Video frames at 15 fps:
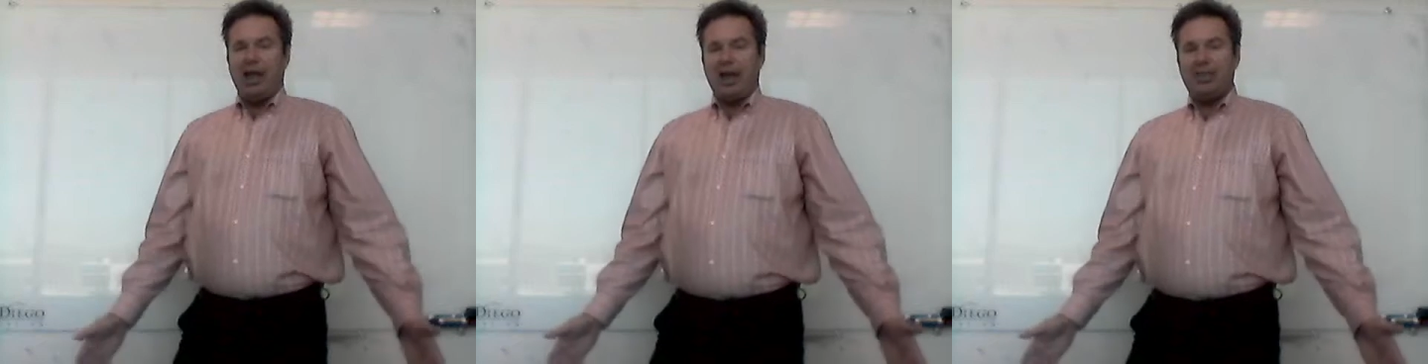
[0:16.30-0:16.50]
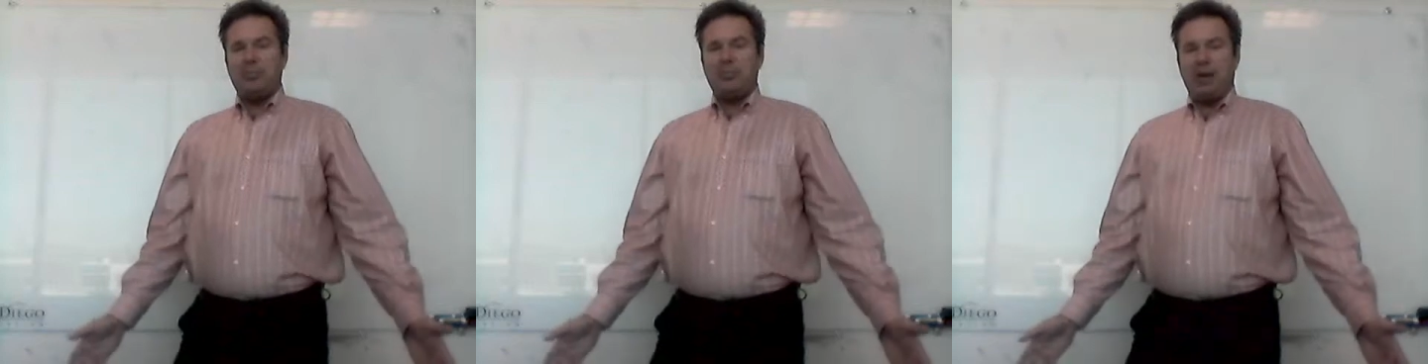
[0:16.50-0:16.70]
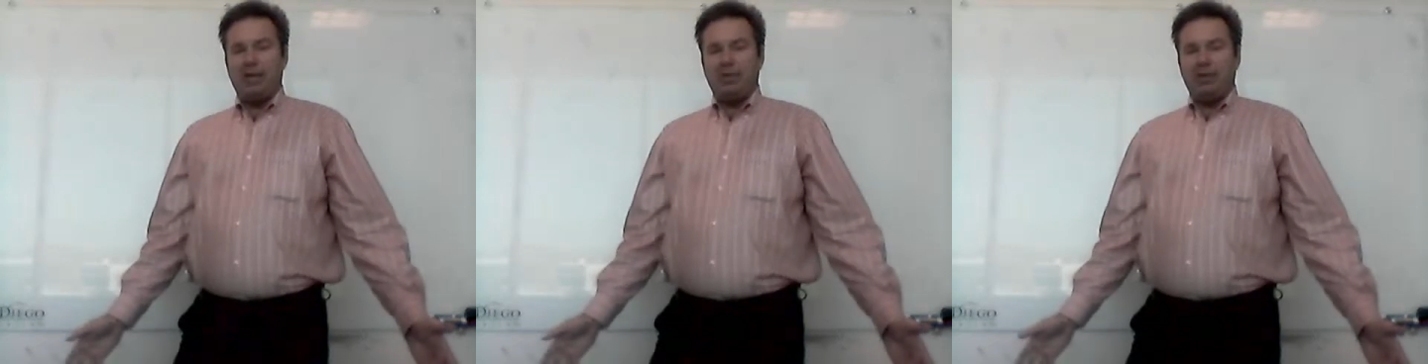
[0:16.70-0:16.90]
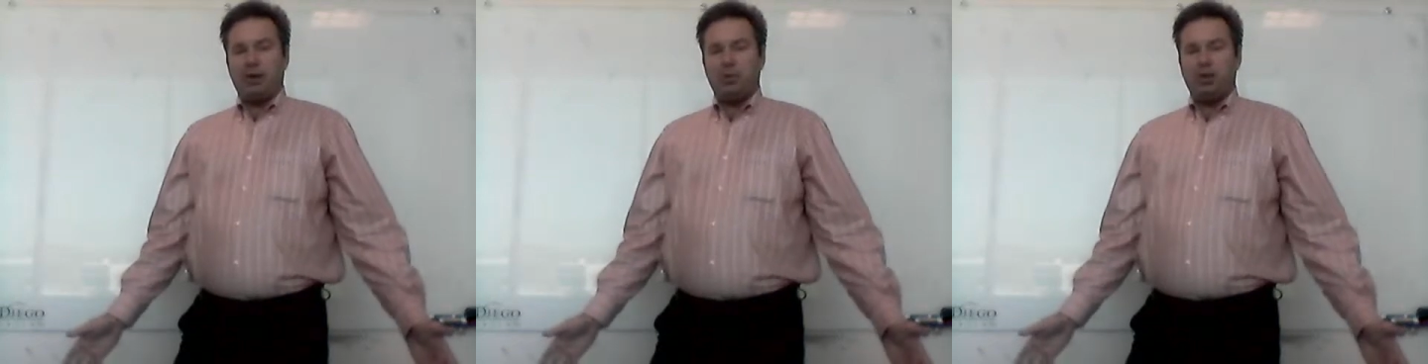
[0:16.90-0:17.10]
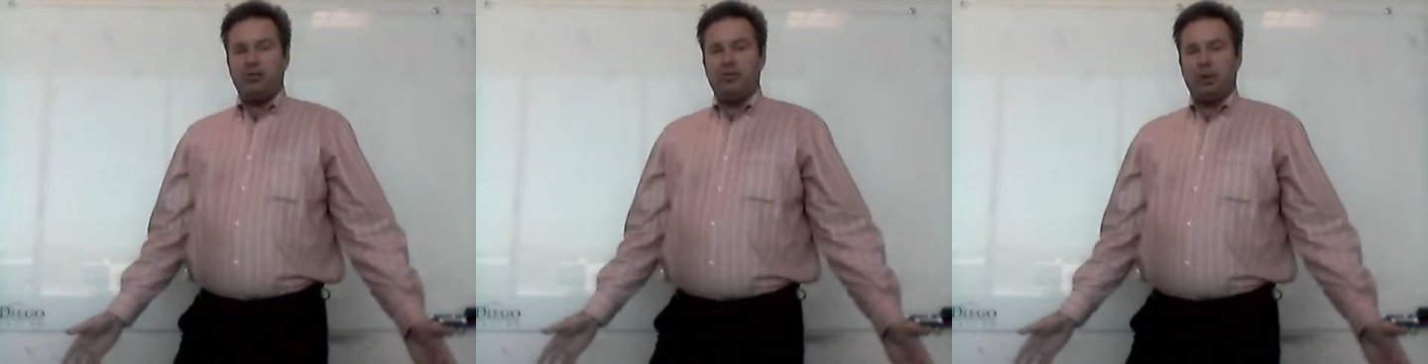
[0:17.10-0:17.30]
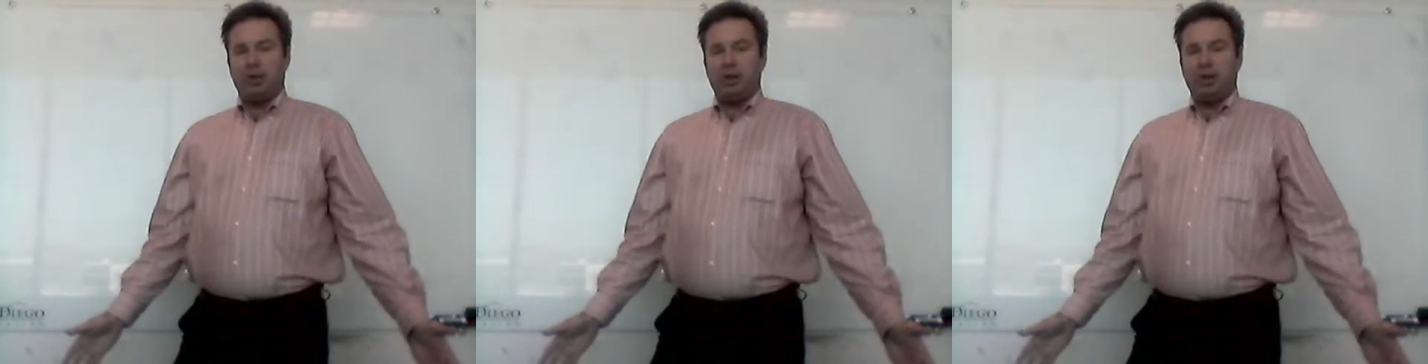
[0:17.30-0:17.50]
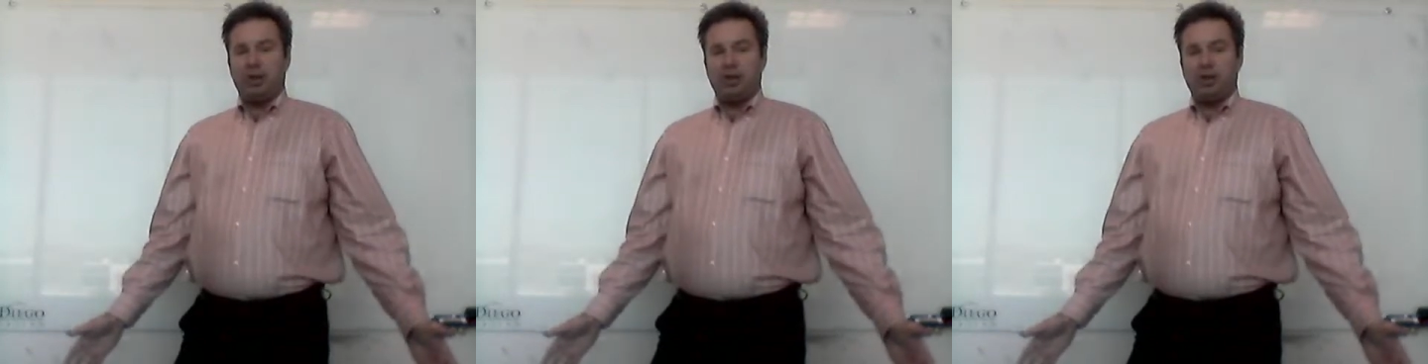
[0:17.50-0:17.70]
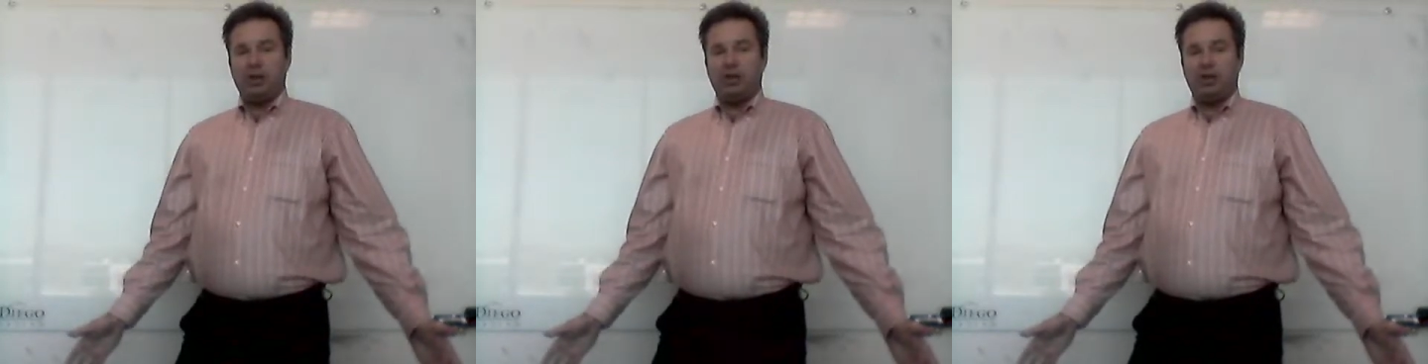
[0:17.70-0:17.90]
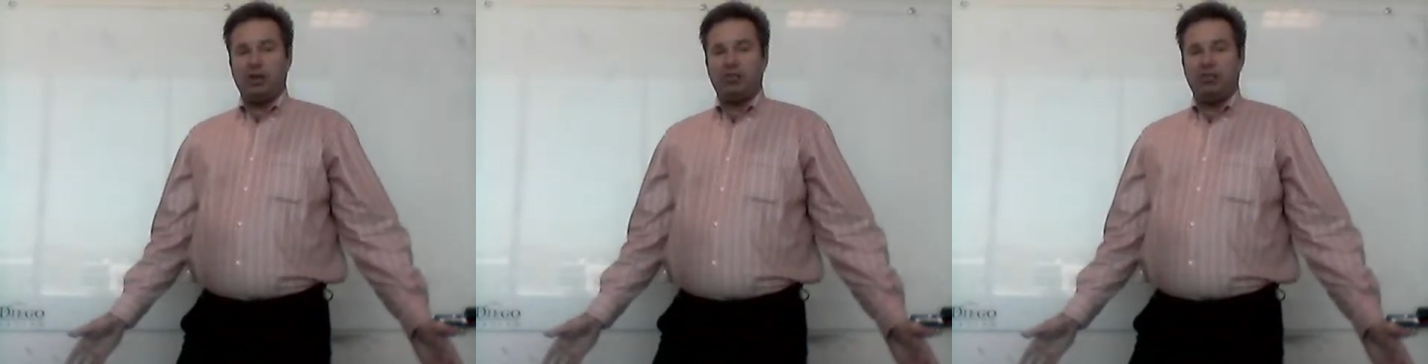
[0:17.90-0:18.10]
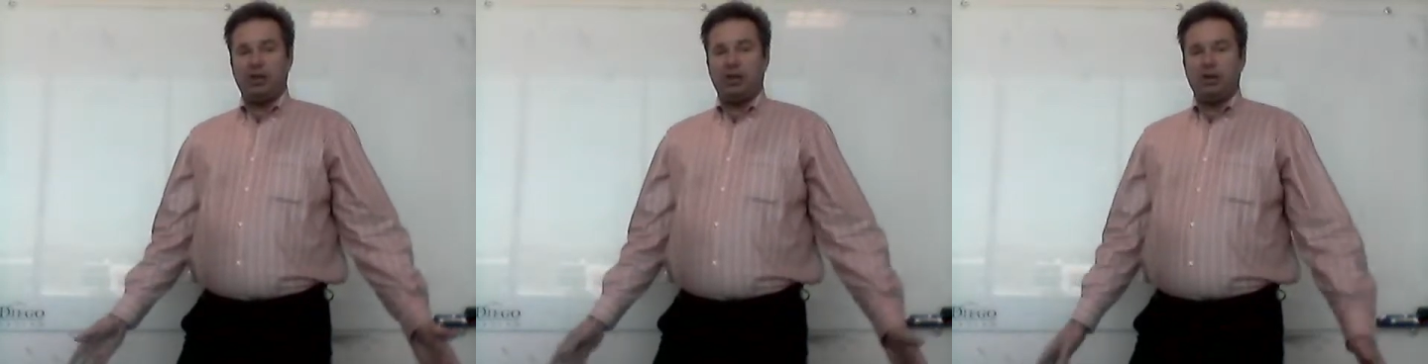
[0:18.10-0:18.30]
And the main thing I want to focus on in
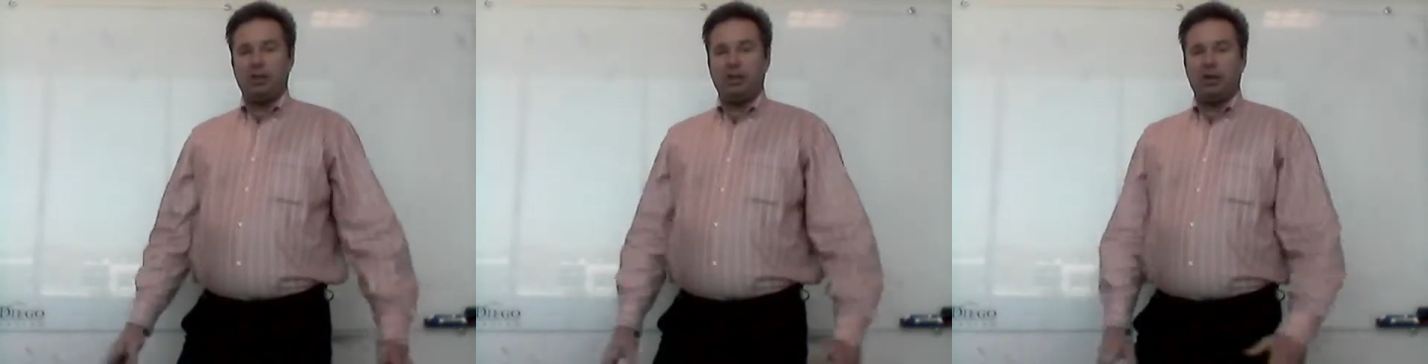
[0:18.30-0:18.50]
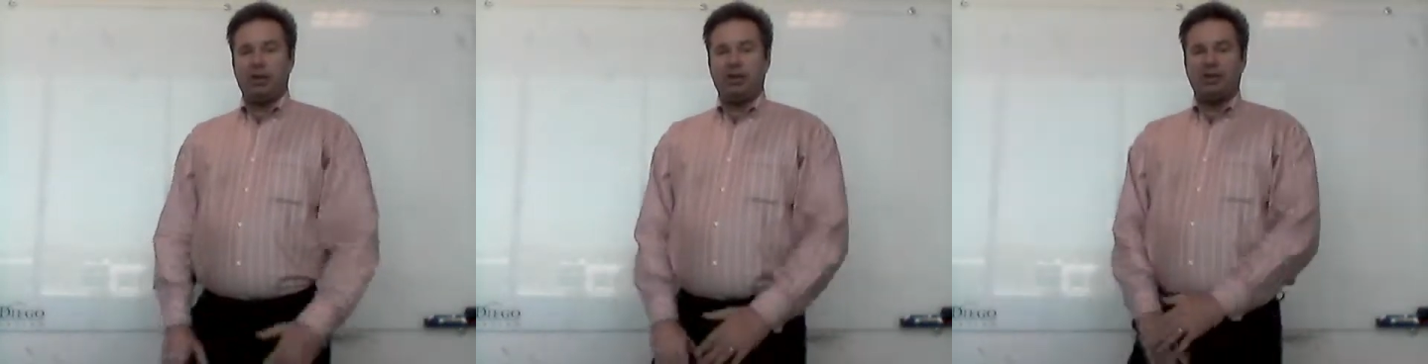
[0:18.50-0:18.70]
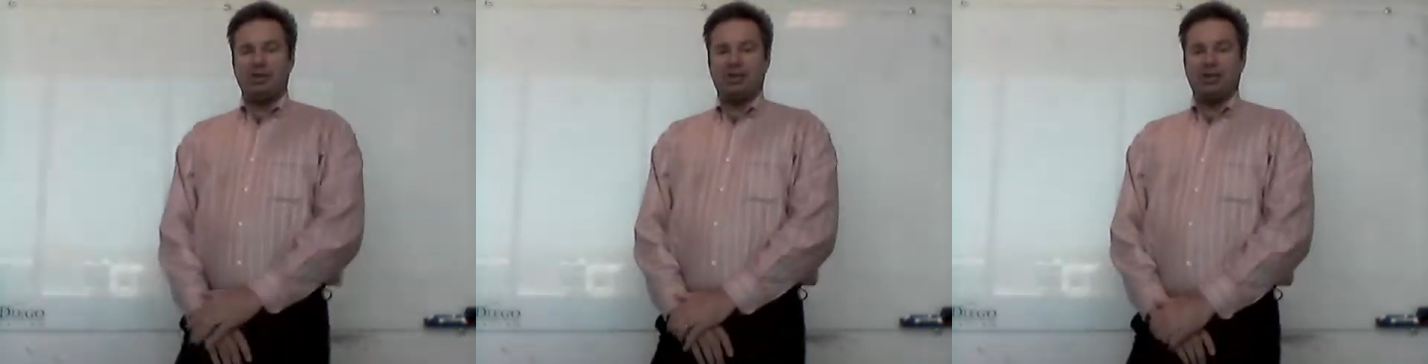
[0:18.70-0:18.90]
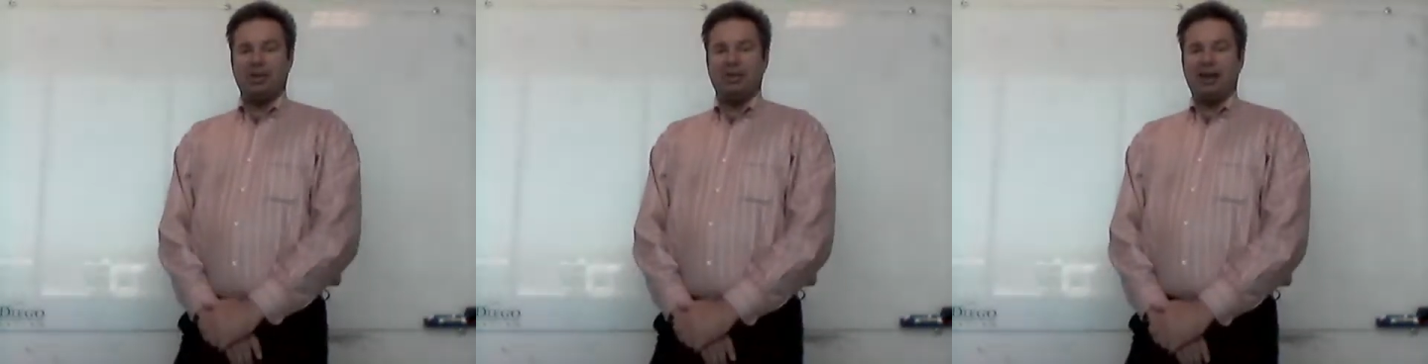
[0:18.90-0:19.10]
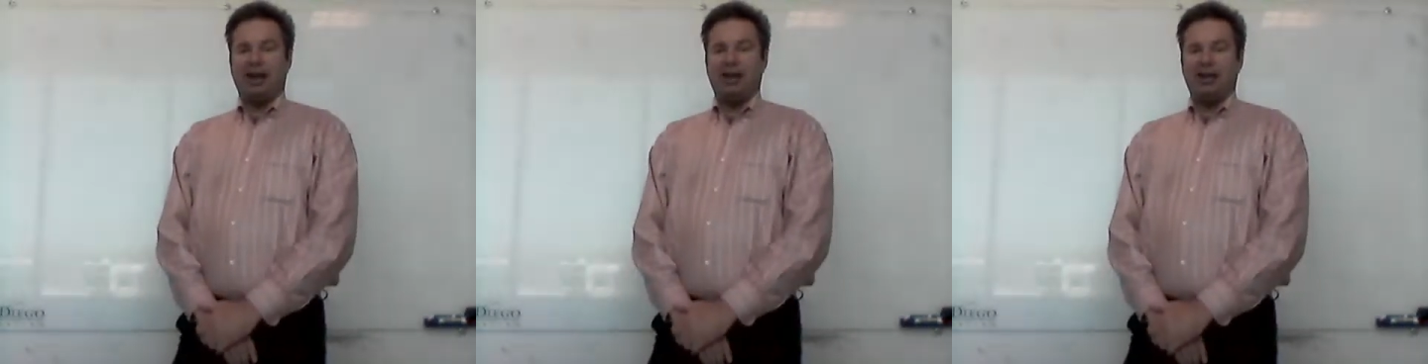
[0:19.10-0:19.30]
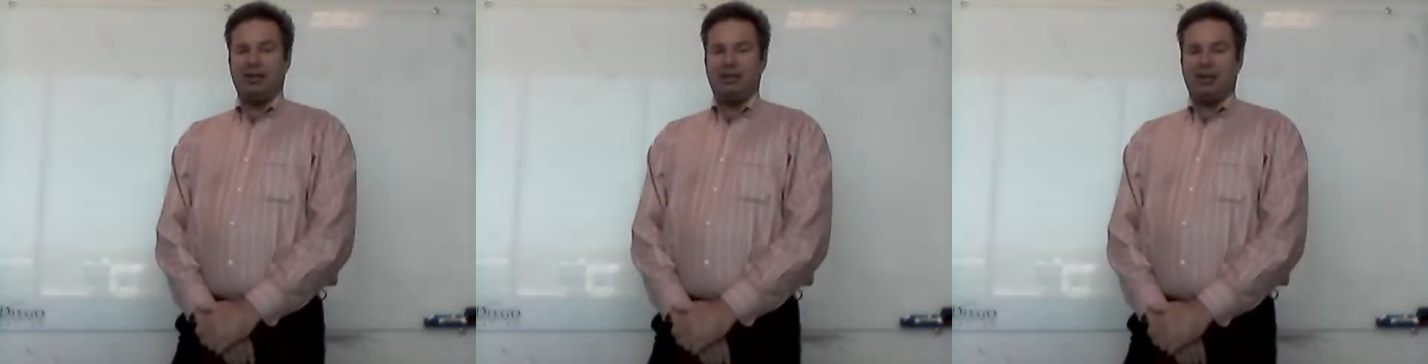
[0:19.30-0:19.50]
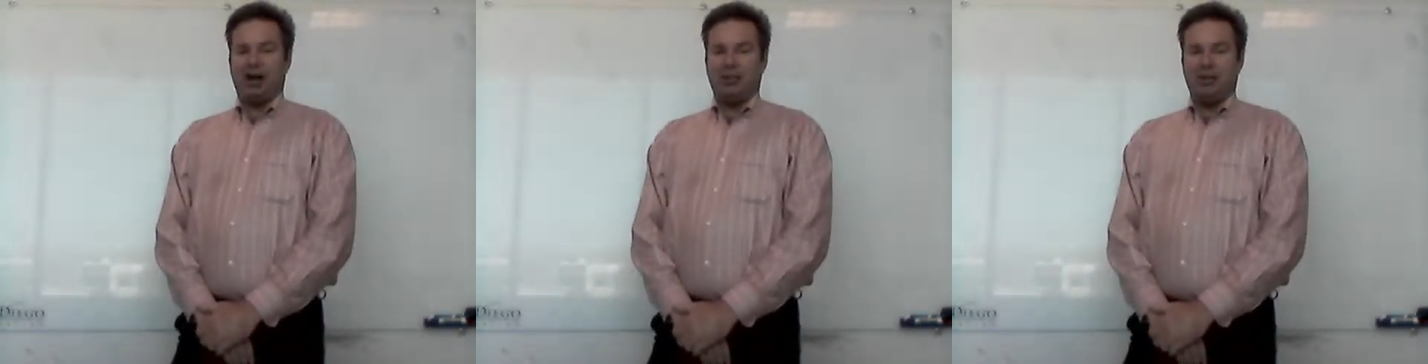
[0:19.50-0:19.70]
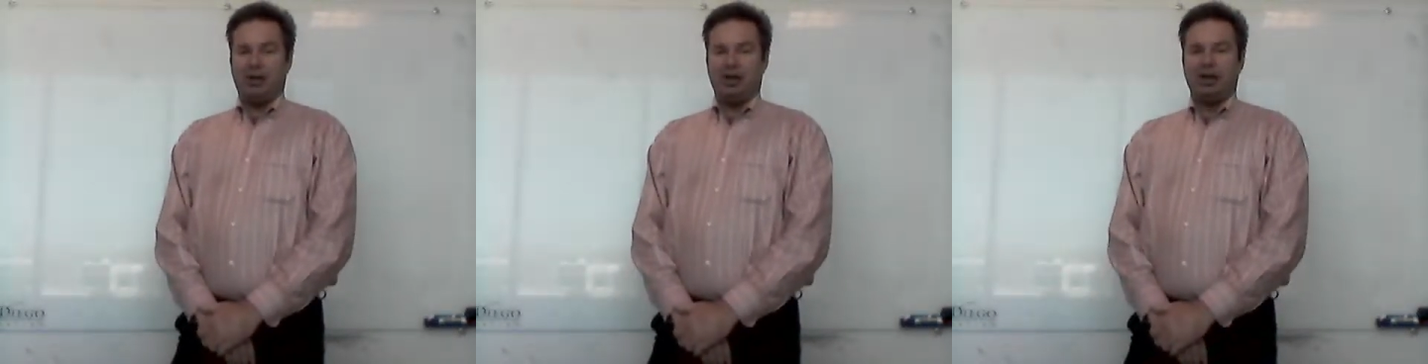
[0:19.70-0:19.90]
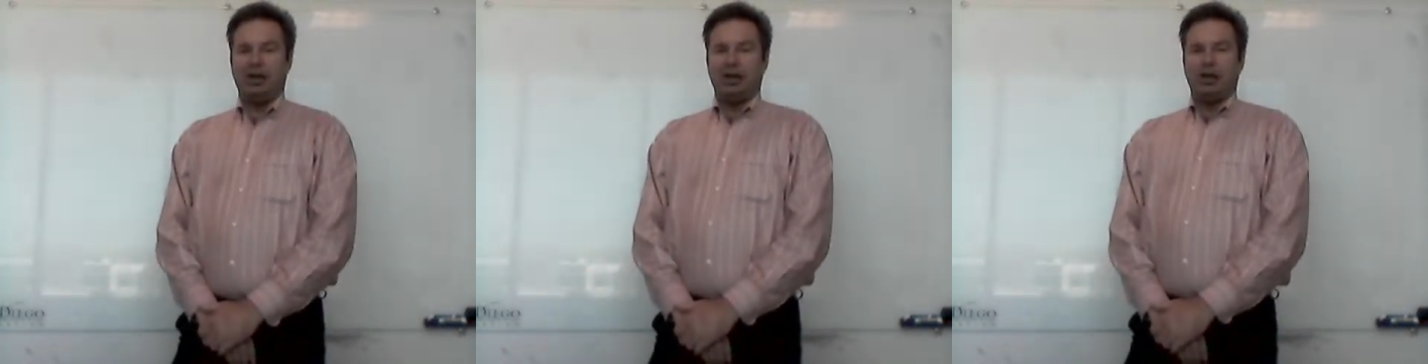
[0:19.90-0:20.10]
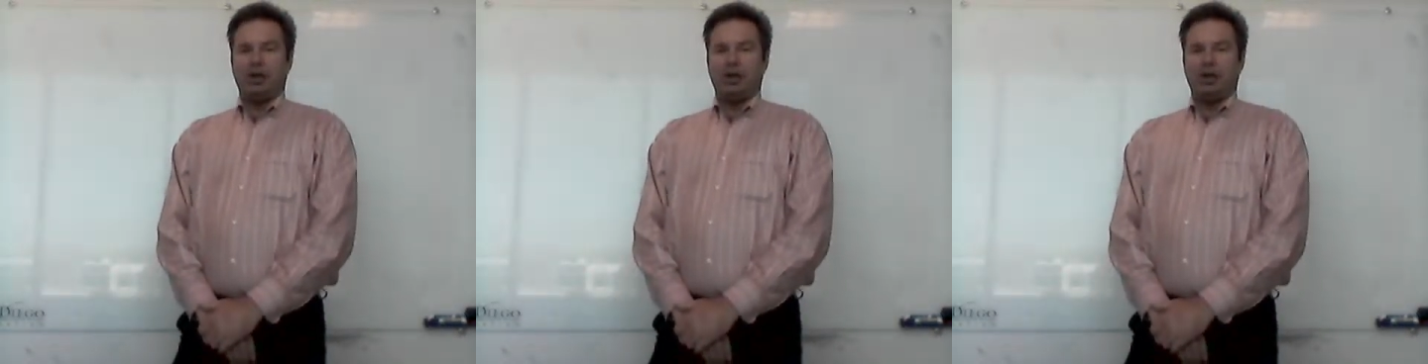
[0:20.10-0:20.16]
this video is diagramming.